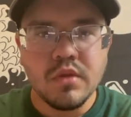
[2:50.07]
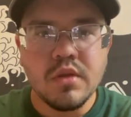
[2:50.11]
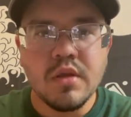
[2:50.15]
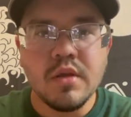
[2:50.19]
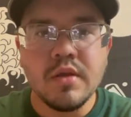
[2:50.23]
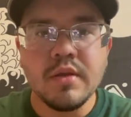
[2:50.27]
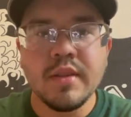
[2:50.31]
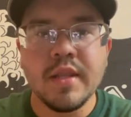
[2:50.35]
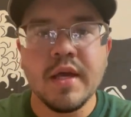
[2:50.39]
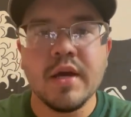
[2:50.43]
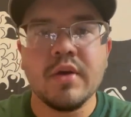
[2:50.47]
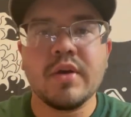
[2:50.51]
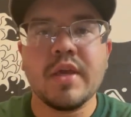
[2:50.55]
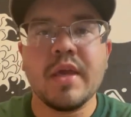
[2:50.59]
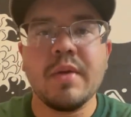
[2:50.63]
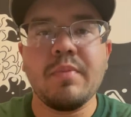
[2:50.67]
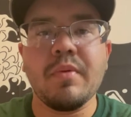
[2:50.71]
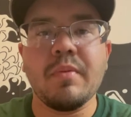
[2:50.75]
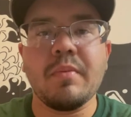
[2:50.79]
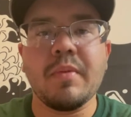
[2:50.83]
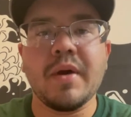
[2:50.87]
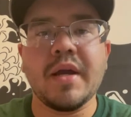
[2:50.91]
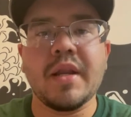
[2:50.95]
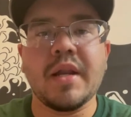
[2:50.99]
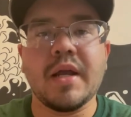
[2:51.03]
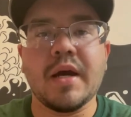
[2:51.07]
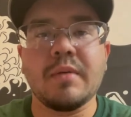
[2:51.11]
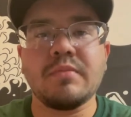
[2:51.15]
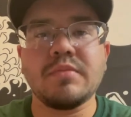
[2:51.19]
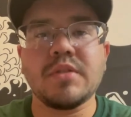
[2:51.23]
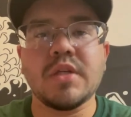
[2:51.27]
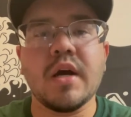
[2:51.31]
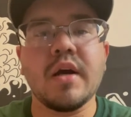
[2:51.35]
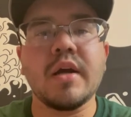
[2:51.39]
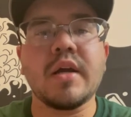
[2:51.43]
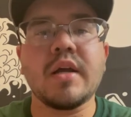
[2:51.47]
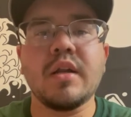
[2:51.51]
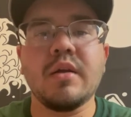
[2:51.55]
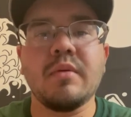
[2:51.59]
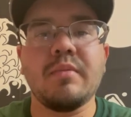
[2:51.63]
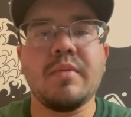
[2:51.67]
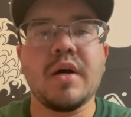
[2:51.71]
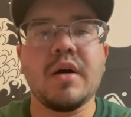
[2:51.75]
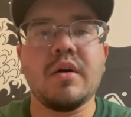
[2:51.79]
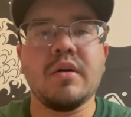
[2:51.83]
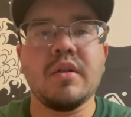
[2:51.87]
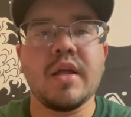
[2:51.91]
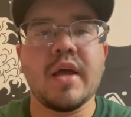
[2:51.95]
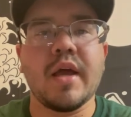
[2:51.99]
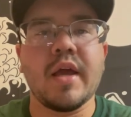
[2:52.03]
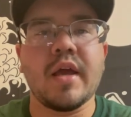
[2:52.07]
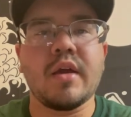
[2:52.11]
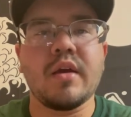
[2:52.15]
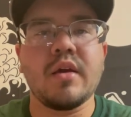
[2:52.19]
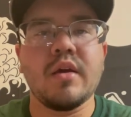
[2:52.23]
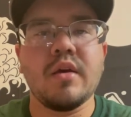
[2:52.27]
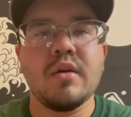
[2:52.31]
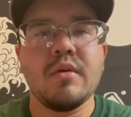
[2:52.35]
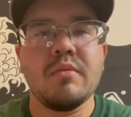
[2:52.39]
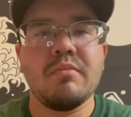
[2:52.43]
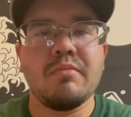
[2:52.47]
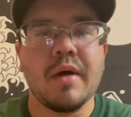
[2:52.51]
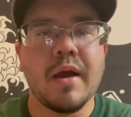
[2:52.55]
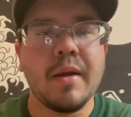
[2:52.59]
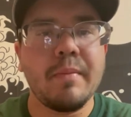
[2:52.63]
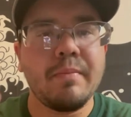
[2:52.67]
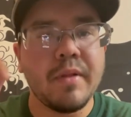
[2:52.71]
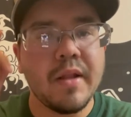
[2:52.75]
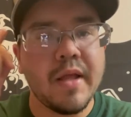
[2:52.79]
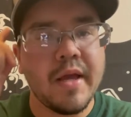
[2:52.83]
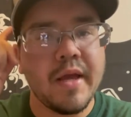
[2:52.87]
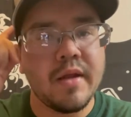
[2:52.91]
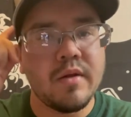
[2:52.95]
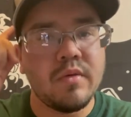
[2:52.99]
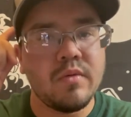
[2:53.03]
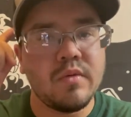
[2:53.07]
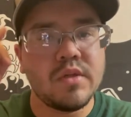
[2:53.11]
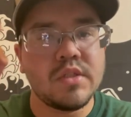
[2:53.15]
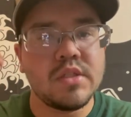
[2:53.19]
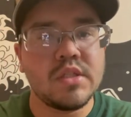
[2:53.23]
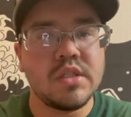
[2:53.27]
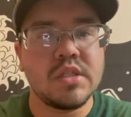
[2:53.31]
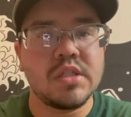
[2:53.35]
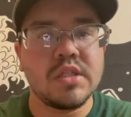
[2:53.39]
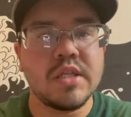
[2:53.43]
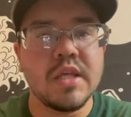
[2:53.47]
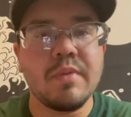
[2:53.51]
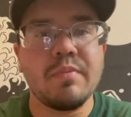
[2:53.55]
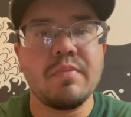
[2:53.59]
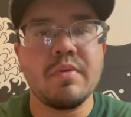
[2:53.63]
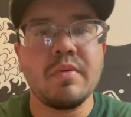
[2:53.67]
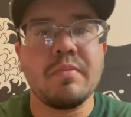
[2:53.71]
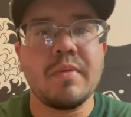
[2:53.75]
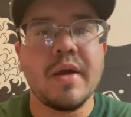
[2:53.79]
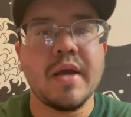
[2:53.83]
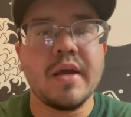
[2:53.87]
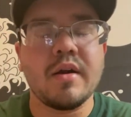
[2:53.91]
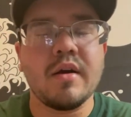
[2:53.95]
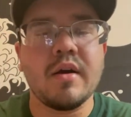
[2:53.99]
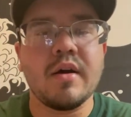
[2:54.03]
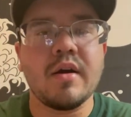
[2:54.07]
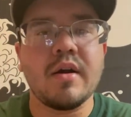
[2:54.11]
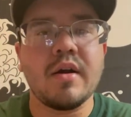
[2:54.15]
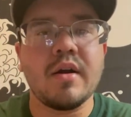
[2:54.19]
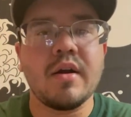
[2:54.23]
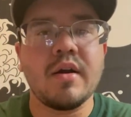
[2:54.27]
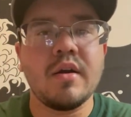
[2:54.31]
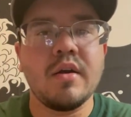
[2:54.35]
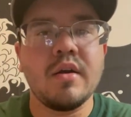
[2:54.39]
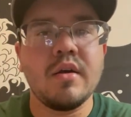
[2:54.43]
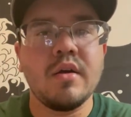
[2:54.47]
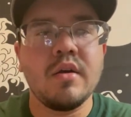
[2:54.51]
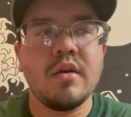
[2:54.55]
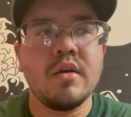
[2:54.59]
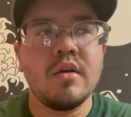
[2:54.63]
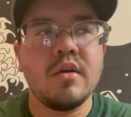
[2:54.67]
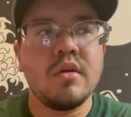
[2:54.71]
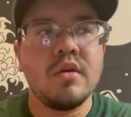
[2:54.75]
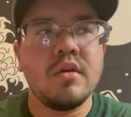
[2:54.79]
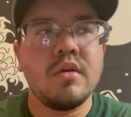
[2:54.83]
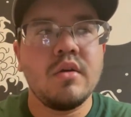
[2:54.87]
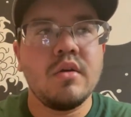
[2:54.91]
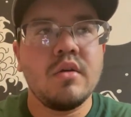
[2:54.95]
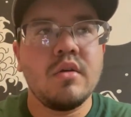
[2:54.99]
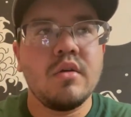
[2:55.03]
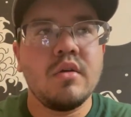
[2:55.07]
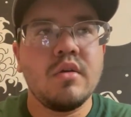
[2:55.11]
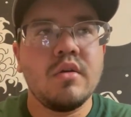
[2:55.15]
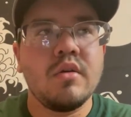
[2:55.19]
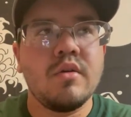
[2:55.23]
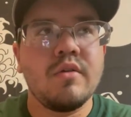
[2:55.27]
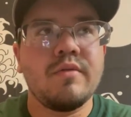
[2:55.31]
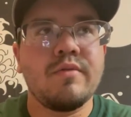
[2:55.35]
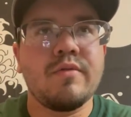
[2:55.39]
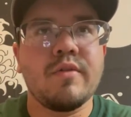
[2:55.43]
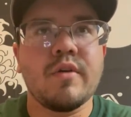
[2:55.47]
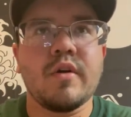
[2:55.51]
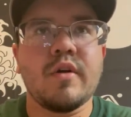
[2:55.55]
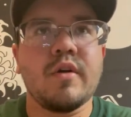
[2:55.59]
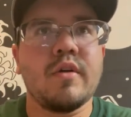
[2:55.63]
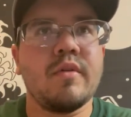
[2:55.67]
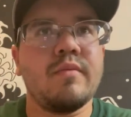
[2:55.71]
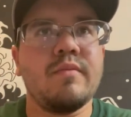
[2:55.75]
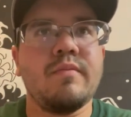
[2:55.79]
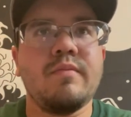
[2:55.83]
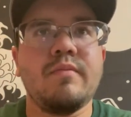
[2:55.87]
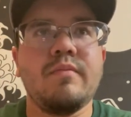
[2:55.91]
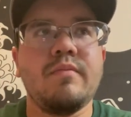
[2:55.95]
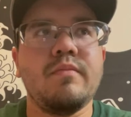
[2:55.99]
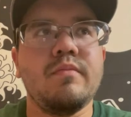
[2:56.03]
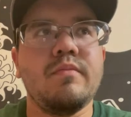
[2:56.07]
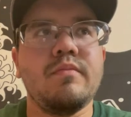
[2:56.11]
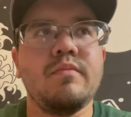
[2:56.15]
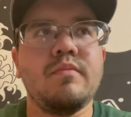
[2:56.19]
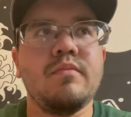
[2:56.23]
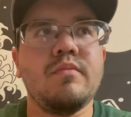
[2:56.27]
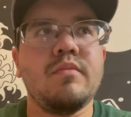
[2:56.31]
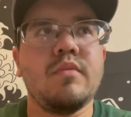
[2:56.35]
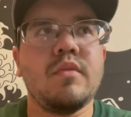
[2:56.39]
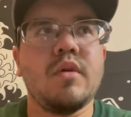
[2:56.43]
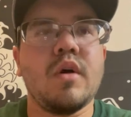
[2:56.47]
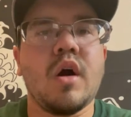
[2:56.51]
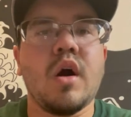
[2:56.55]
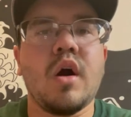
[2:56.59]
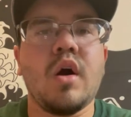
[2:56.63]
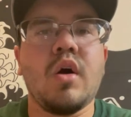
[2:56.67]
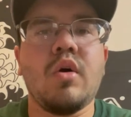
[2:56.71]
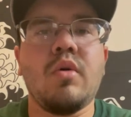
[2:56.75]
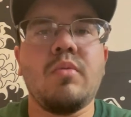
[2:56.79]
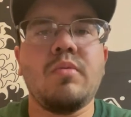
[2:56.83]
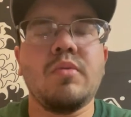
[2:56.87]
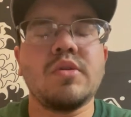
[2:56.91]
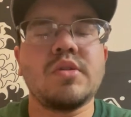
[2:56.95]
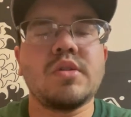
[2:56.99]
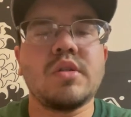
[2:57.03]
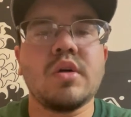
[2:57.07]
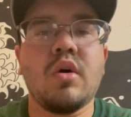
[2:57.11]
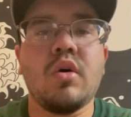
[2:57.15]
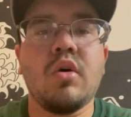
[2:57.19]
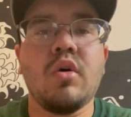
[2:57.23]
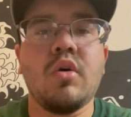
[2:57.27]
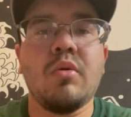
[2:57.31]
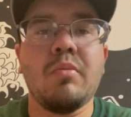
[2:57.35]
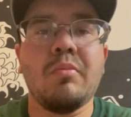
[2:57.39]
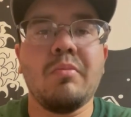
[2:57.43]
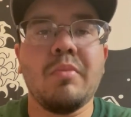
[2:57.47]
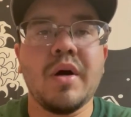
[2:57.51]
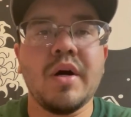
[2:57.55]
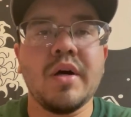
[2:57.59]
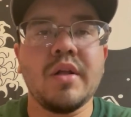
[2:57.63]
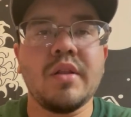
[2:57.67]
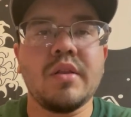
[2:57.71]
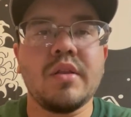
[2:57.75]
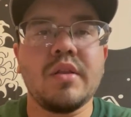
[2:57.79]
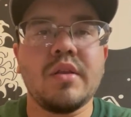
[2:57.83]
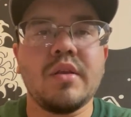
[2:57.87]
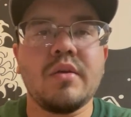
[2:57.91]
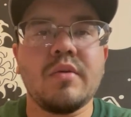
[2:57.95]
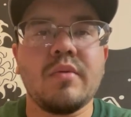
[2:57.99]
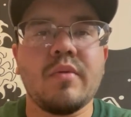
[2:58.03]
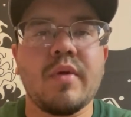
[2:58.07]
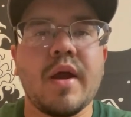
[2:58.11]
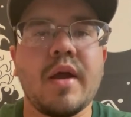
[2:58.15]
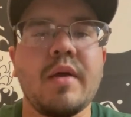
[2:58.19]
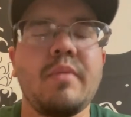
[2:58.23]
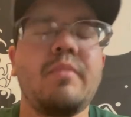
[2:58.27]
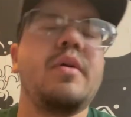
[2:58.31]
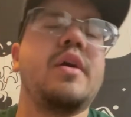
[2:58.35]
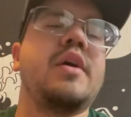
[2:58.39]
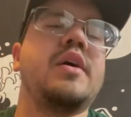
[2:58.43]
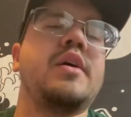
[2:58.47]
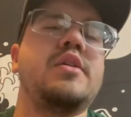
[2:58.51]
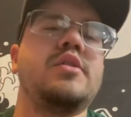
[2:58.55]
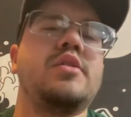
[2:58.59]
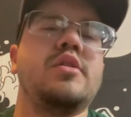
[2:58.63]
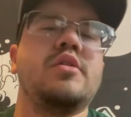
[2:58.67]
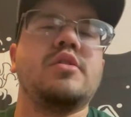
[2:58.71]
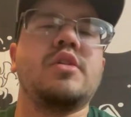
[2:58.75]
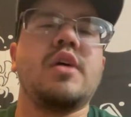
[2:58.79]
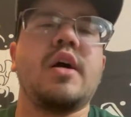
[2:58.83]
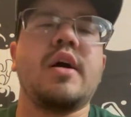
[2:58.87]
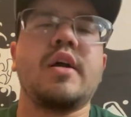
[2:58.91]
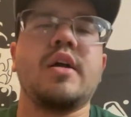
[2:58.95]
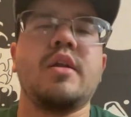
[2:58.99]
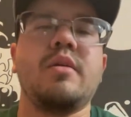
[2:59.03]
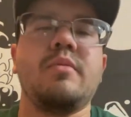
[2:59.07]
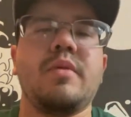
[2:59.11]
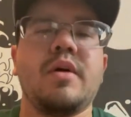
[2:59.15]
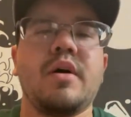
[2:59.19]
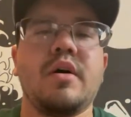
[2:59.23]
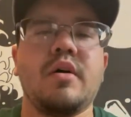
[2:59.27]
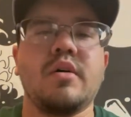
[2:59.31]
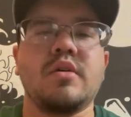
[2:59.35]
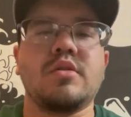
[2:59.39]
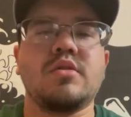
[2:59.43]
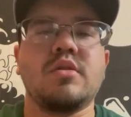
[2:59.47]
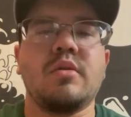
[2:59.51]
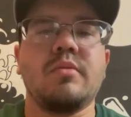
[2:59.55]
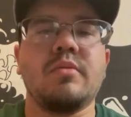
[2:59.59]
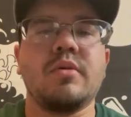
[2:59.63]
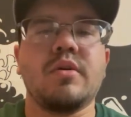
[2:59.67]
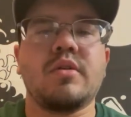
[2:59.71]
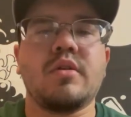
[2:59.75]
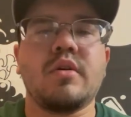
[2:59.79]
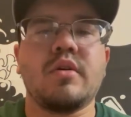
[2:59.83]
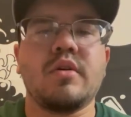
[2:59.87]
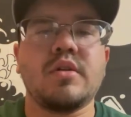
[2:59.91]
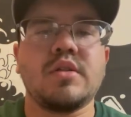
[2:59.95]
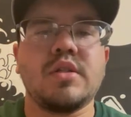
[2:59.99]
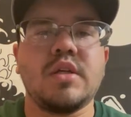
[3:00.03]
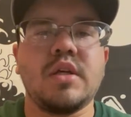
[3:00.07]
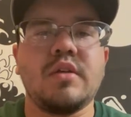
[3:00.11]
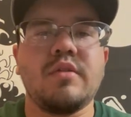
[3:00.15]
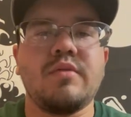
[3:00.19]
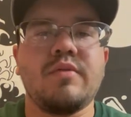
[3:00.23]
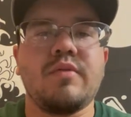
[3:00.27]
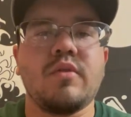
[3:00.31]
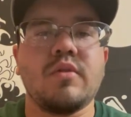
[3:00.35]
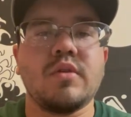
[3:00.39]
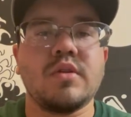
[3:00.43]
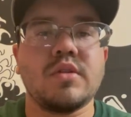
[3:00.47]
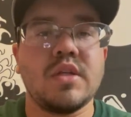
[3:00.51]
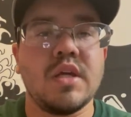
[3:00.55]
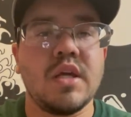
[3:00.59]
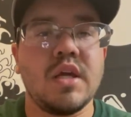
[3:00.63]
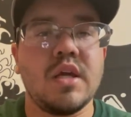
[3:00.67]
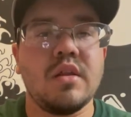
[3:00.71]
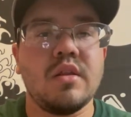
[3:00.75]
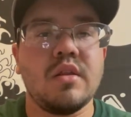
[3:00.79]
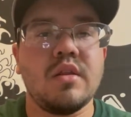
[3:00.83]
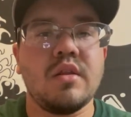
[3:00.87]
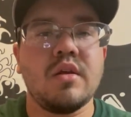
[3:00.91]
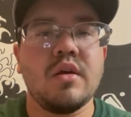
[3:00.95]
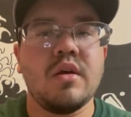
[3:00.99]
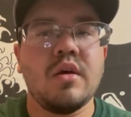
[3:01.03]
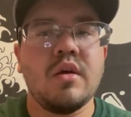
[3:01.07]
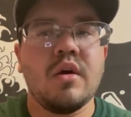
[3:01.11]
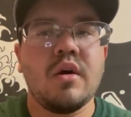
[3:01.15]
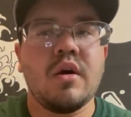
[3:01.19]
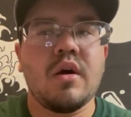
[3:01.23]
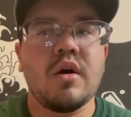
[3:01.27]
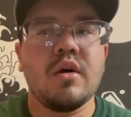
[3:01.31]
Now, keep in mind, I'm talking about like my plan was to sleep in my car for almost a whole month, right? Because you're talking about October 13th, 14th, all